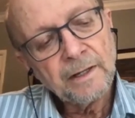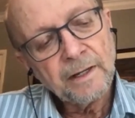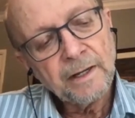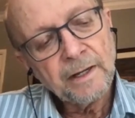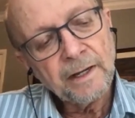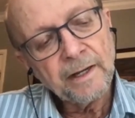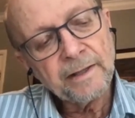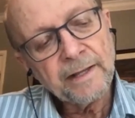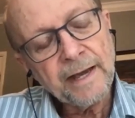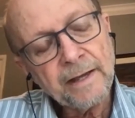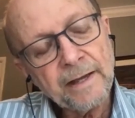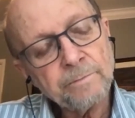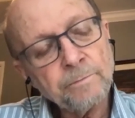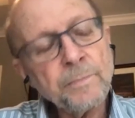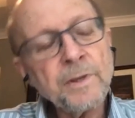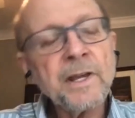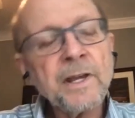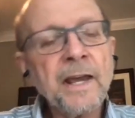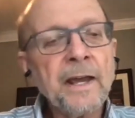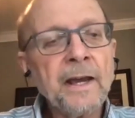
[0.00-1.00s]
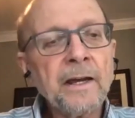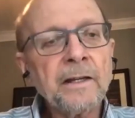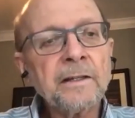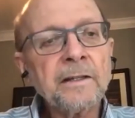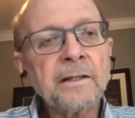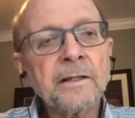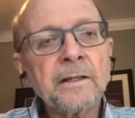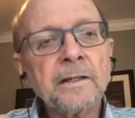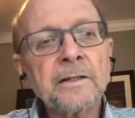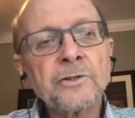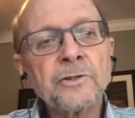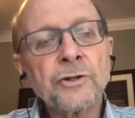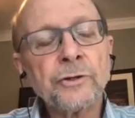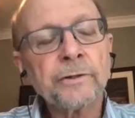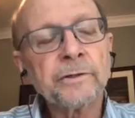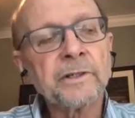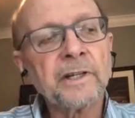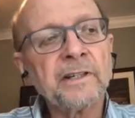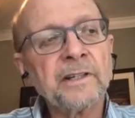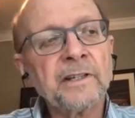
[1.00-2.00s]
And that began a
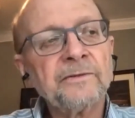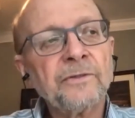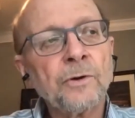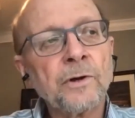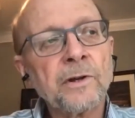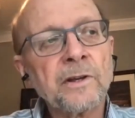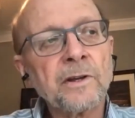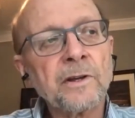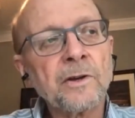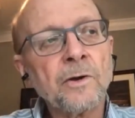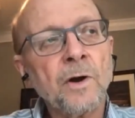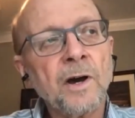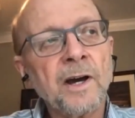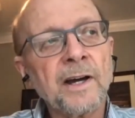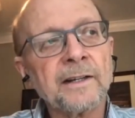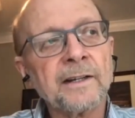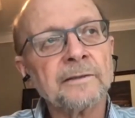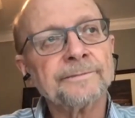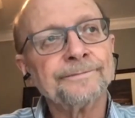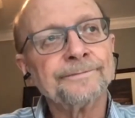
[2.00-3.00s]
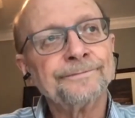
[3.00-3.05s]
journey for the choir.